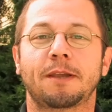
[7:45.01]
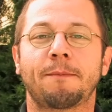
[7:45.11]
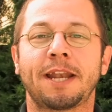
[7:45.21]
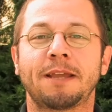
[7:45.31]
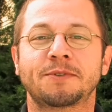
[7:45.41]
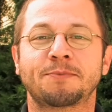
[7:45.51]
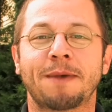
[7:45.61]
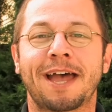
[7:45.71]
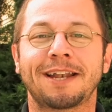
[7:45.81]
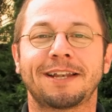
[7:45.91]
My name's
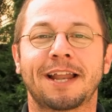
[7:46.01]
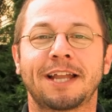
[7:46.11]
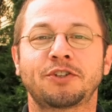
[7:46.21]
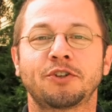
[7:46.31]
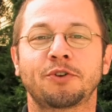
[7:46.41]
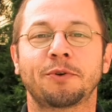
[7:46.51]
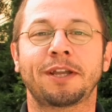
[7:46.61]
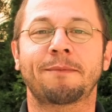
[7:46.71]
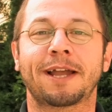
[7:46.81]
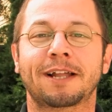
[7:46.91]
Matt, and I turn
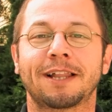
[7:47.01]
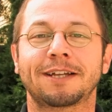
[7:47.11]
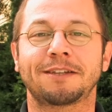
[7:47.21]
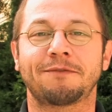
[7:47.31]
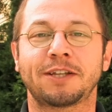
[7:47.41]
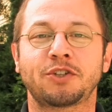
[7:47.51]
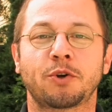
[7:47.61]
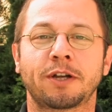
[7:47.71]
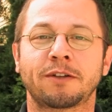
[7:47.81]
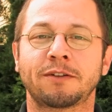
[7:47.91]
green by collecting veggie
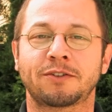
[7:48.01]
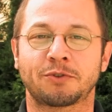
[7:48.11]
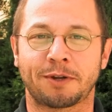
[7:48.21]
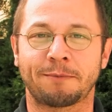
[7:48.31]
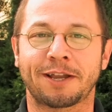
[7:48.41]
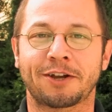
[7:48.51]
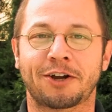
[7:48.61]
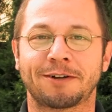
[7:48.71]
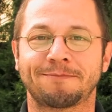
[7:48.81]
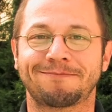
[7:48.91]
oil to run my
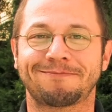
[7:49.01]
car.